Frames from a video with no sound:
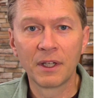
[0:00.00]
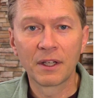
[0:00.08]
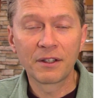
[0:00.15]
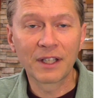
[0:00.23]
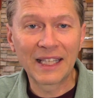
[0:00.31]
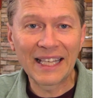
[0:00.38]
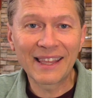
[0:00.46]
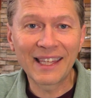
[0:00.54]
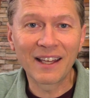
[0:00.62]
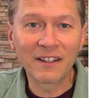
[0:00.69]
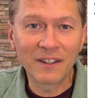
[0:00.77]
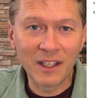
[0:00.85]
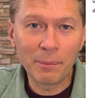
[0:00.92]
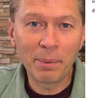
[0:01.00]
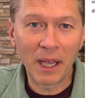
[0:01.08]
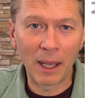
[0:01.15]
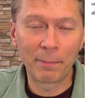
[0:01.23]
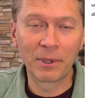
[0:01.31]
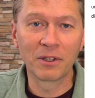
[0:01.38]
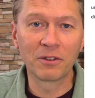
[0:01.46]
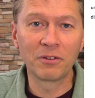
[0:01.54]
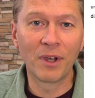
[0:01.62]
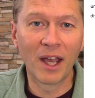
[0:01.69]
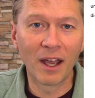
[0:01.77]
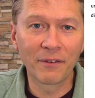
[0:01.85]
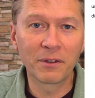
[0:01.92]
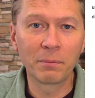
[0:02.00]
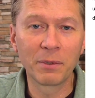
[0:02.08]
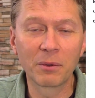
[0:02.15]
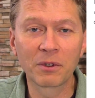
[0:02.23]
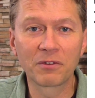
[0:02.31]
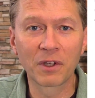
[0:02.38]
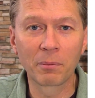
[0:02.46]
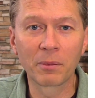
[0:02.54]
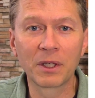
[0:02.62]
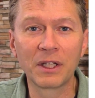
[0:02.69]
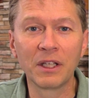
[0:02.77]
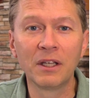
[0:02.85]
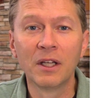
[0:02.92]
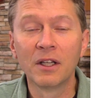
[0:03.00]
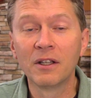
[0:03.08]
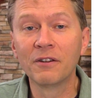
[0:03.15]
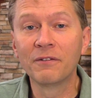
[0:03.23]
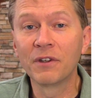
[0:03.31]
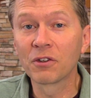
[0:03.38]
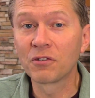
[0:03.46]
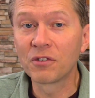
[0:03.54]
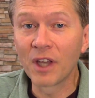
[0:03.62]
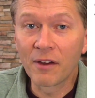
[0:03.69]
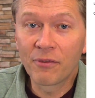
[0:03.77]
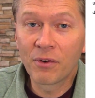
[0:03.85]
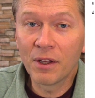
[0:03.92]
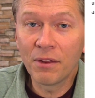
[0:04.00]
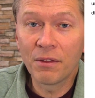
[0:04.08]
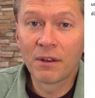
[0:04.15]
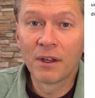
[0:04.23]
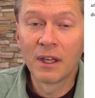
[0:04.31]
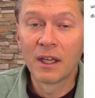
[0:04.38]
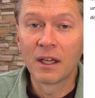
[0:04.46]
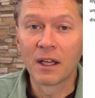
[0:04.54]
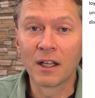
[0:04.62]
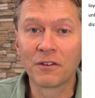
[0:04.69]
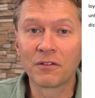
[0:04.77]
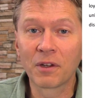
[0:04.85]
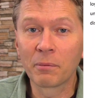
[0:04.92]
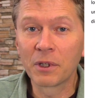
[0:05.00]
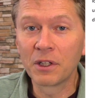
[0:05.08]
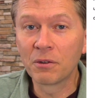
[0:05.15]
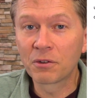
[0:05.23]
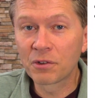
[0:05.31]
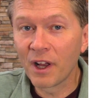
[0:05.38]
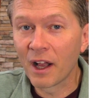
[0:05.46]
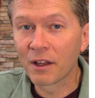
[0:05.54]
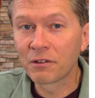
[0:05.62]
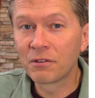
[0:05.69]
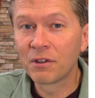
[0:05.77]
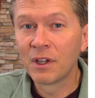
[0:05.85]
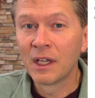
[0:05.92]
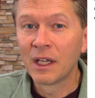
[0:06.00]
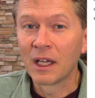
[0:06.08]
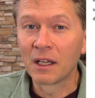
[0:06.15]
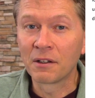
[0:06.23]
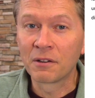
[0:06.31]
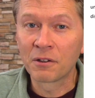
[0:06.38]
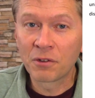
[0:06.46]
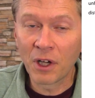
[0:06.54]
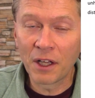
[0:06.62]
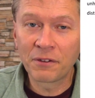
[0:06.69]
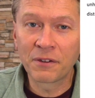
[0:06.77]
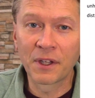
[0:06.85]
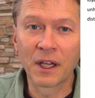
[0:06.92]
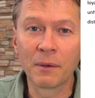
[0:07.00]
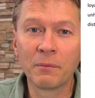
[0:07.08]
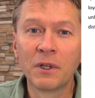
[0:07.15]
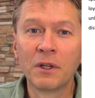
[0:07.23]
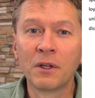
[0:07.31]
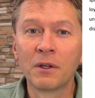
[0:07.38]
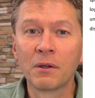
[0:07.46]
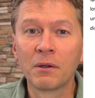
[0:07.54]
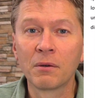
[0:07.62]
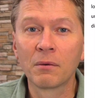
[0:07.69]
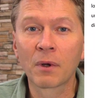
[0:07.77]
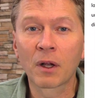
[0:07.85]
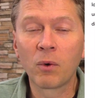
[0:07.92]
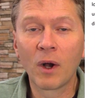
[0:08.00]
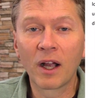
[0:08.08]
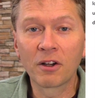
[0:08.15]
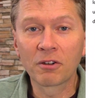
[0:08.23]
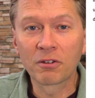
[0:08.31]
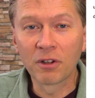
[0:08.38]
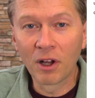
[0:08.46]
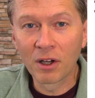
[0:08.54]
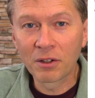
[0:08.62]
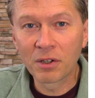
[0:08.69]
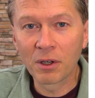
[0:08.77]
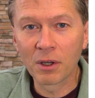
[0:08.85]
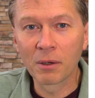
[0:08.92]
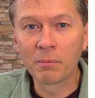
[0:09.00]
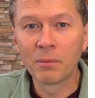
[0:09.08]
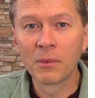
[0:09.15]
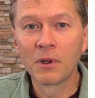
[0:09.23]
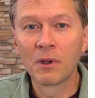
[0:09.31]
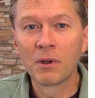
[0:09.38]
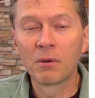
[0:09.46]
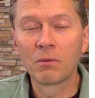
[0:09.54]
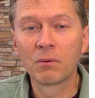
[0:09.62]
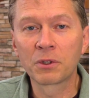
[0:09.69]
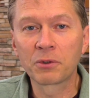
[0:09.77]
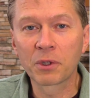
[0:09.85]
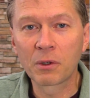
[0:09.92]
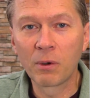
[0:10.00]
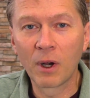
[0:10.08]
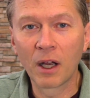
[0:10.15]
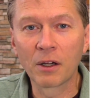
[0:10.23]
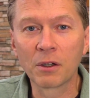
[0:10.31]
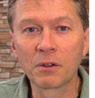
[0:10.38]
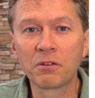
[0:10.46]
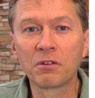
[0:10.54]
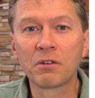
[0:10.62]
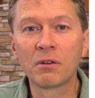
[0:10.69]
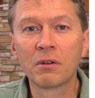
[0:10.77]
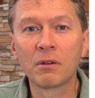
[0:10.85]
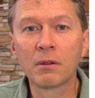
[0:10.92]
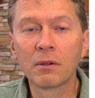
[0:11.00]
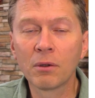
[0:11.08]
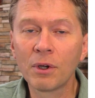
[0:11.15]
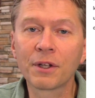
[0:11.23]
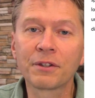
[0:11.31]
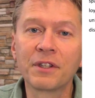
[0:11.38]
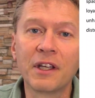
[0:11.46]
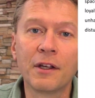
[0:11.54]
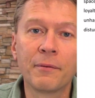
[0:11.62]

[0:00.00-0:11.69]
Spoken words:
To get that deep happiness, you have to be with somebody you feel safe with and somebody you trust. And to trust them requires long-term, which requires loyalty.